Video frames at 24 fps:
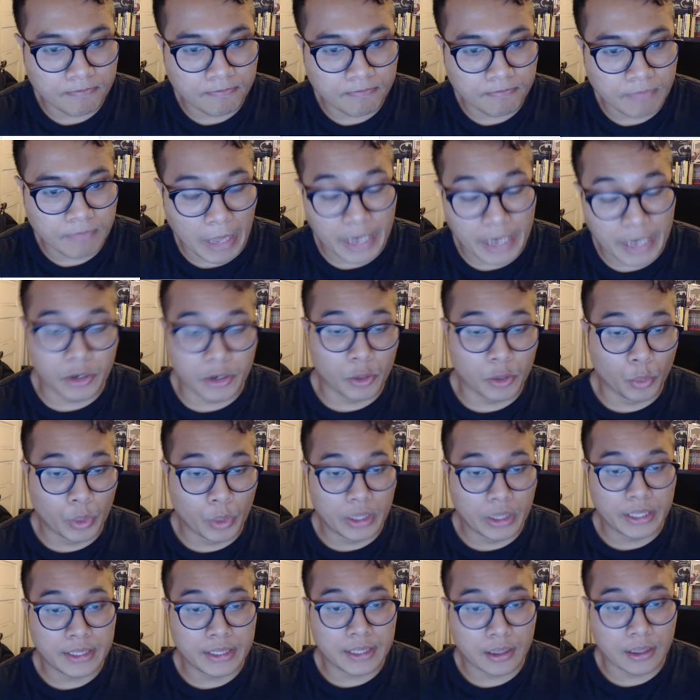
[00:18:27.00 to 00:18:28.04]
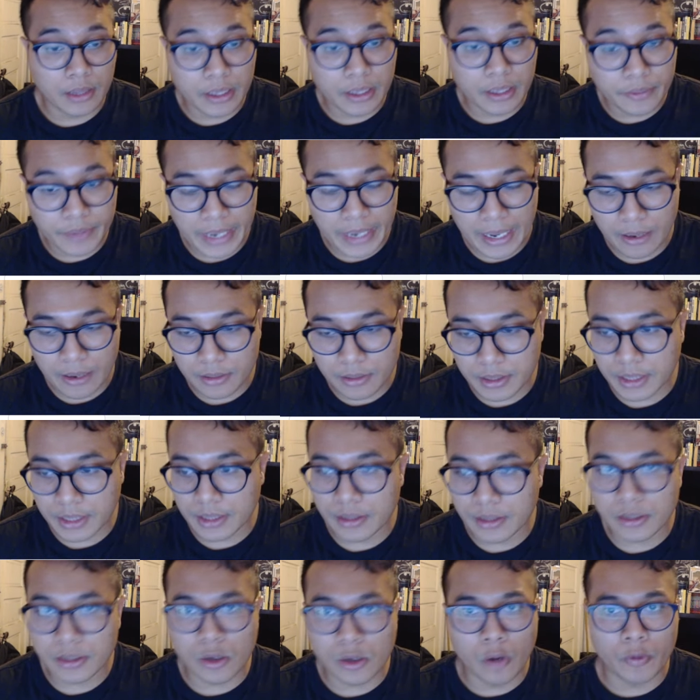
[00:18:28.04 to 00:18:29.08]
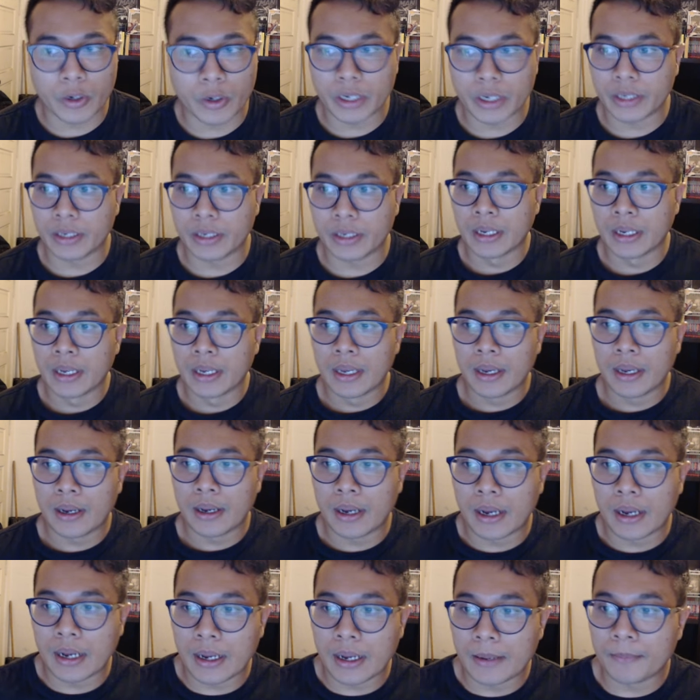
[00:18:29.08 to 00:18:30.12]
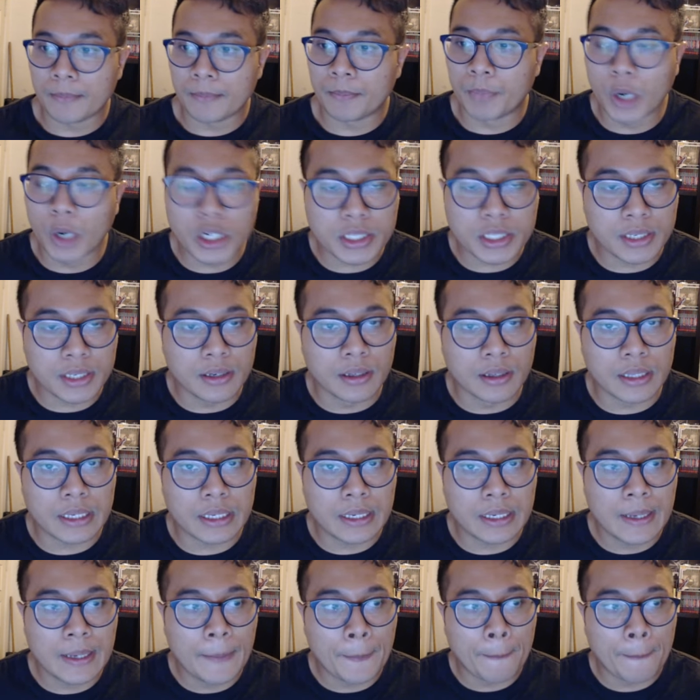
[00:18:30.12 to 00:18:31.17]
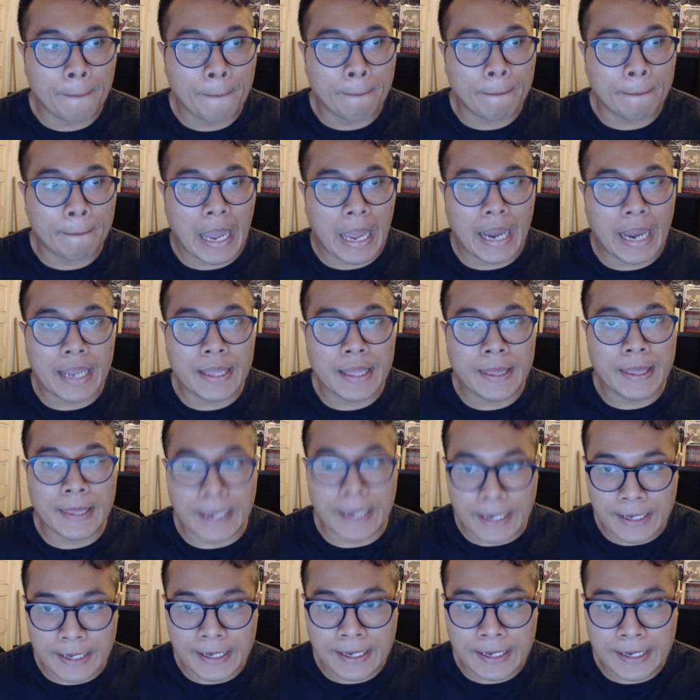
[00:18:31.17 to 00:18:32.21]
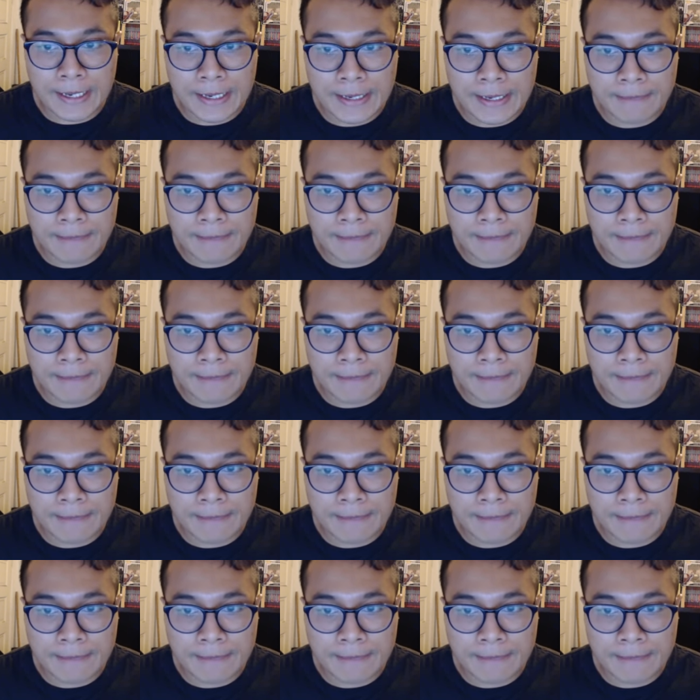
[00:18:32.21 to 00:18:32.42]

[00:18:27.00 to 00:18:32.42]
and you're willing to live in a house like this, go for it. Personally, I think